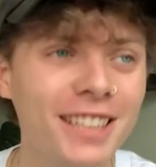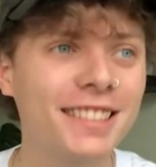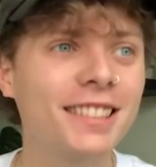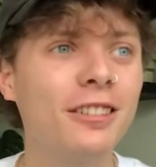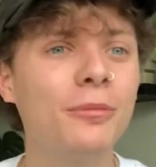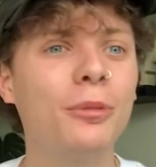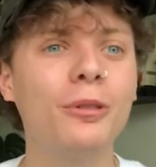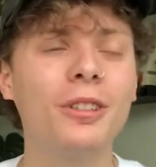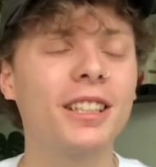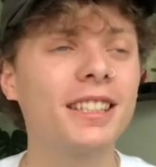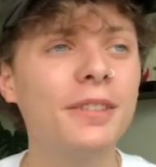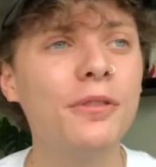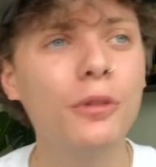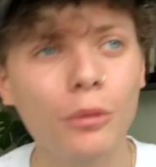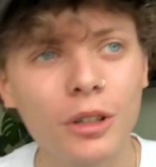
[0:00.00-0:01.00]
It's so important,
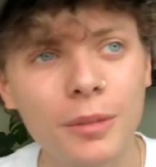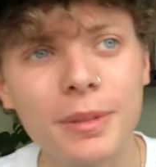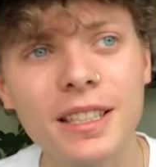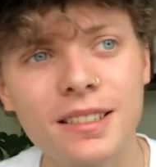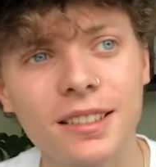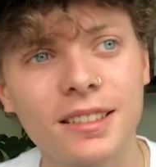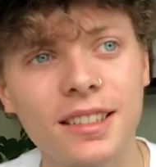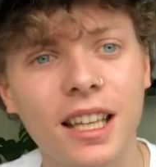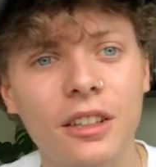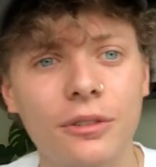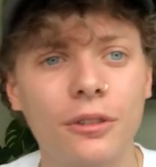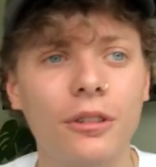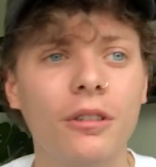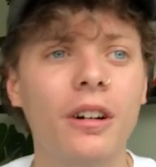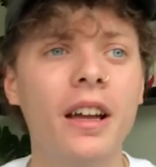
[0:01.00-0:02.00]
because if you want to be
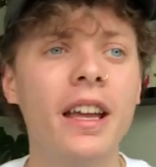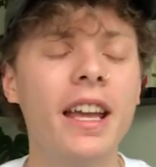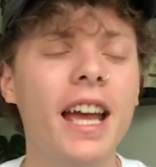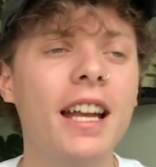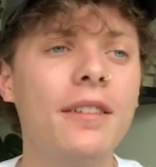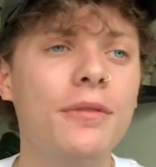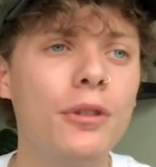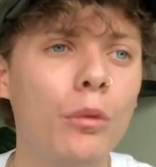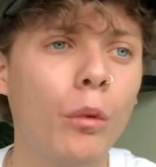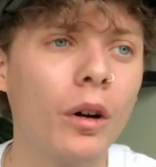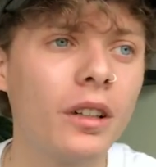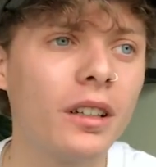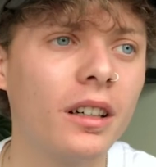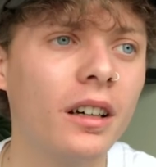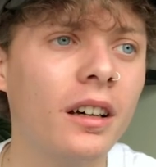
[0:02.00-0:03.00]
successful and if you
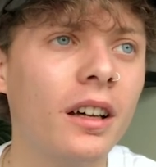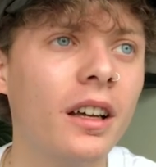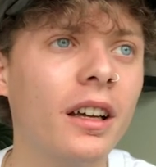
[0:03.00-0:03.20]
want to,